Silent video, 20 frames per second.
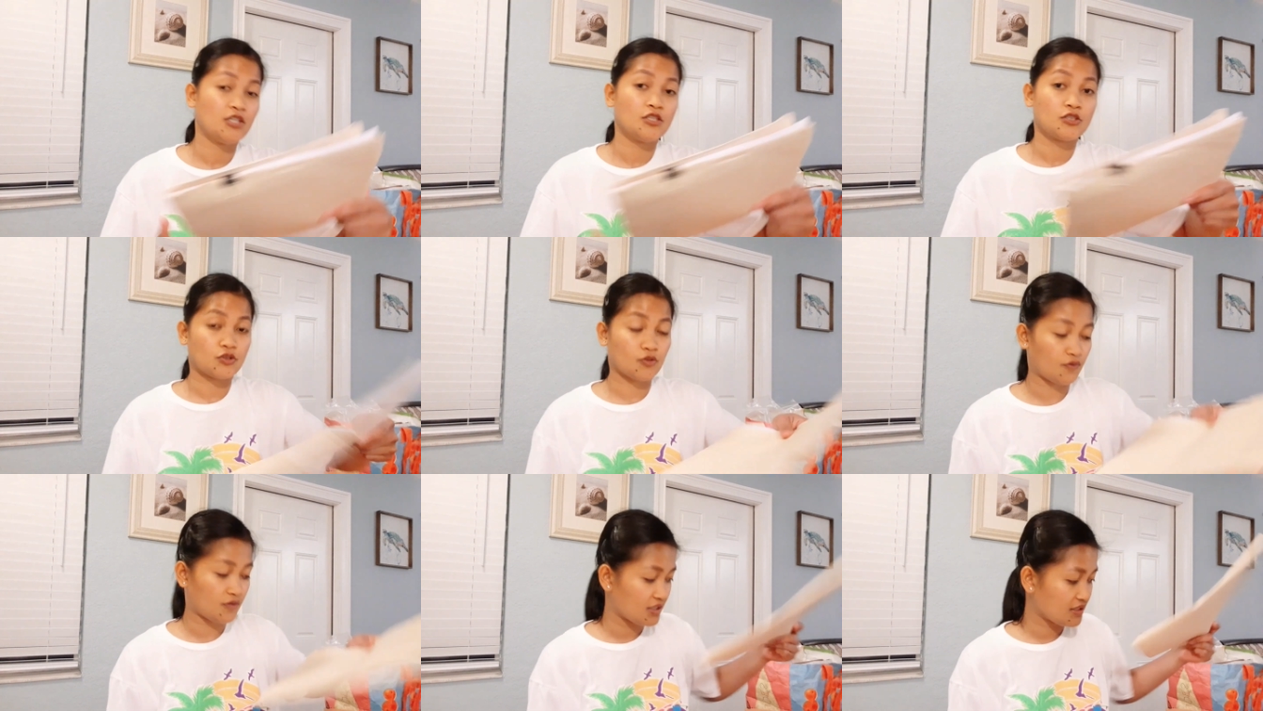
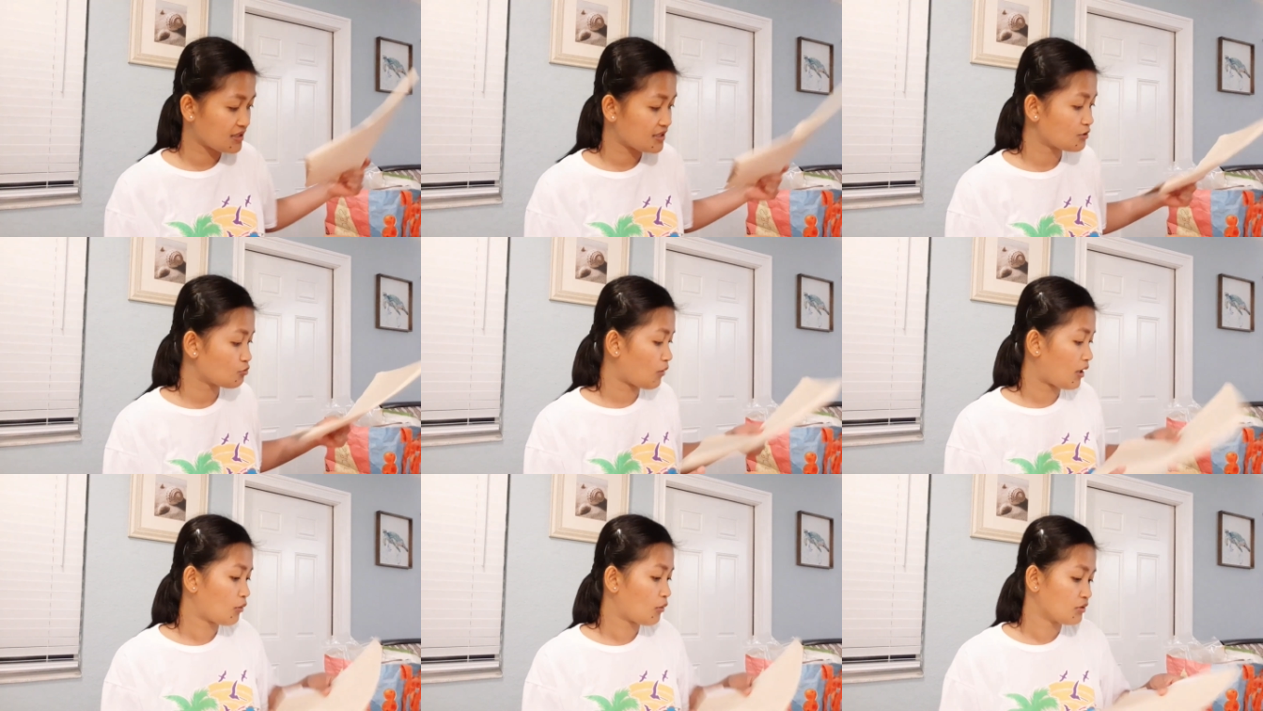So this
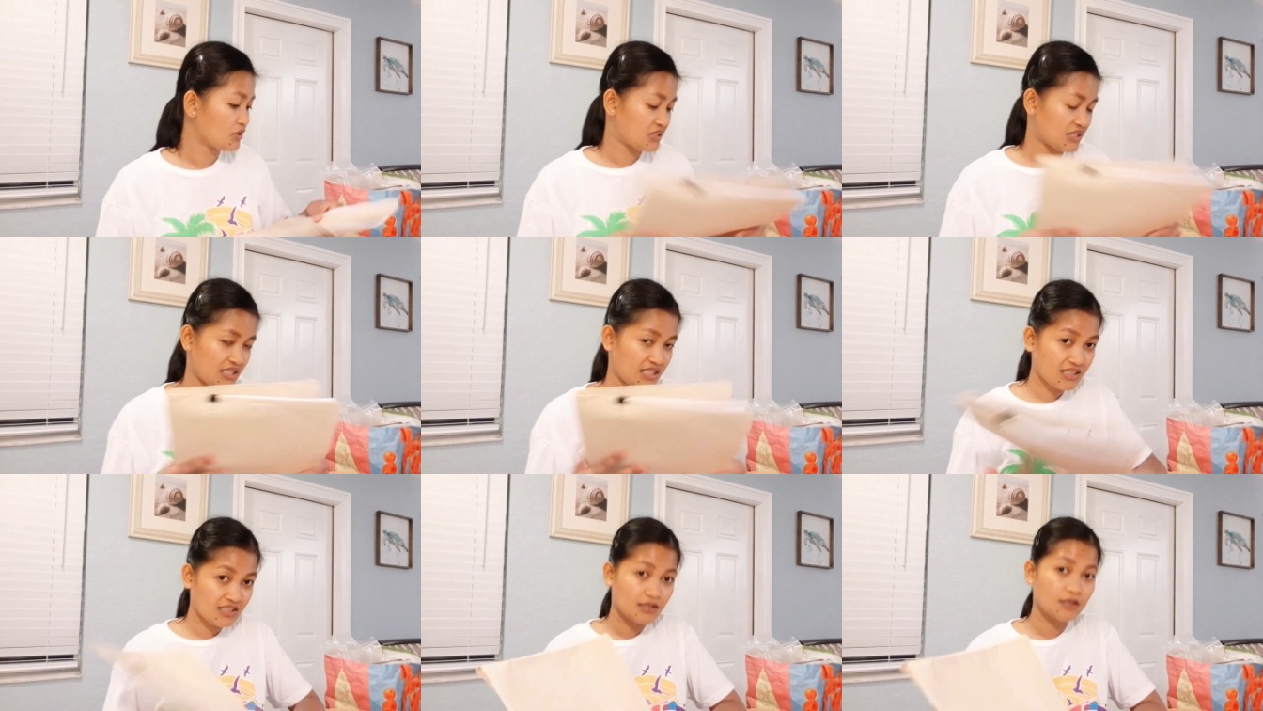is what we
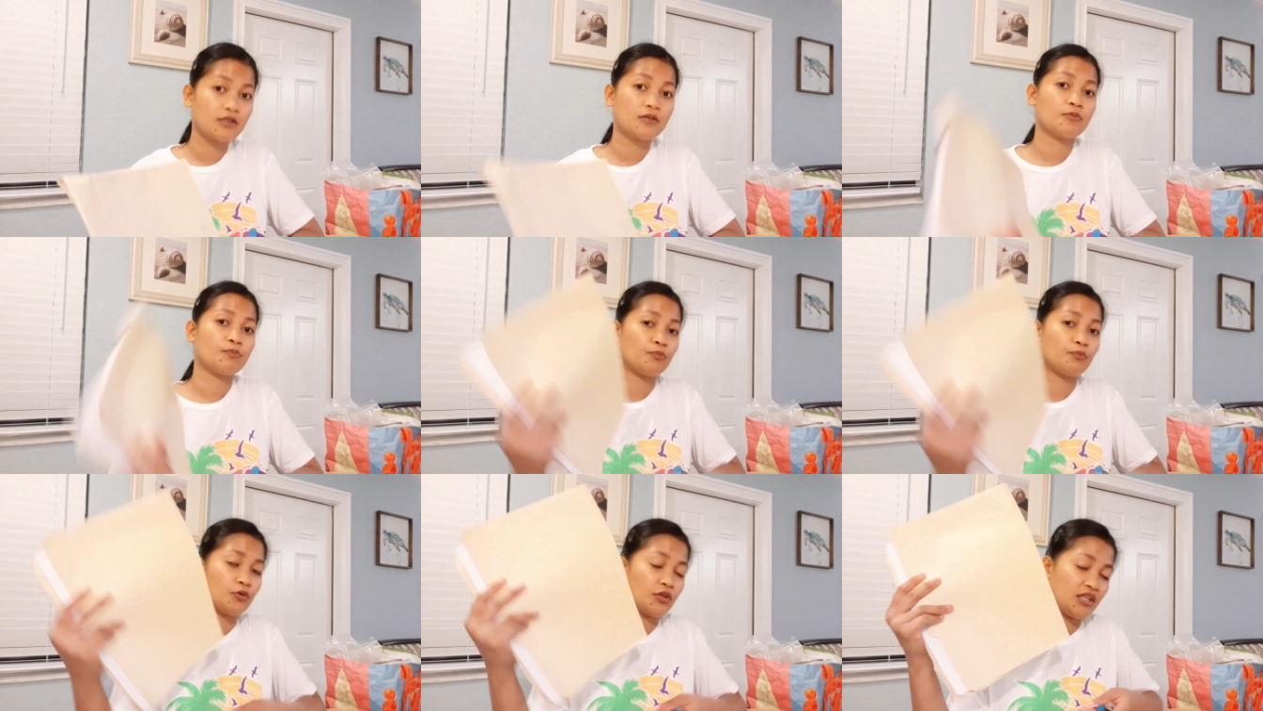did
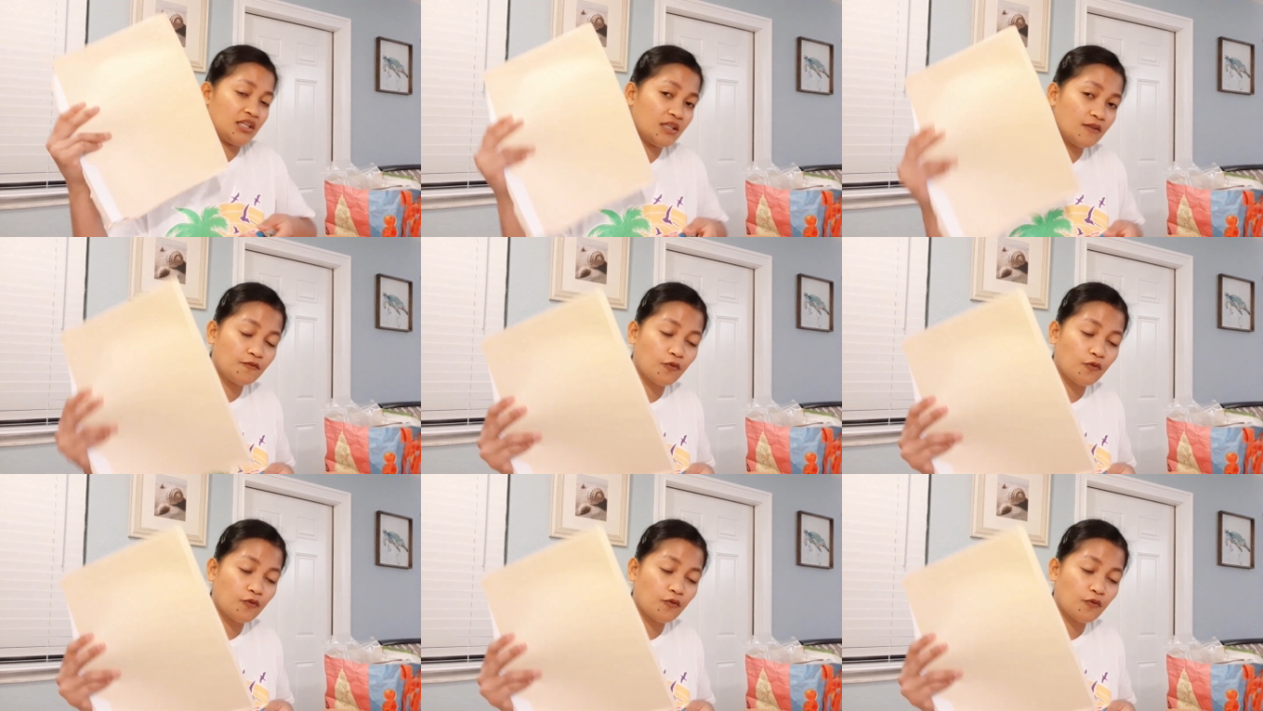put it in a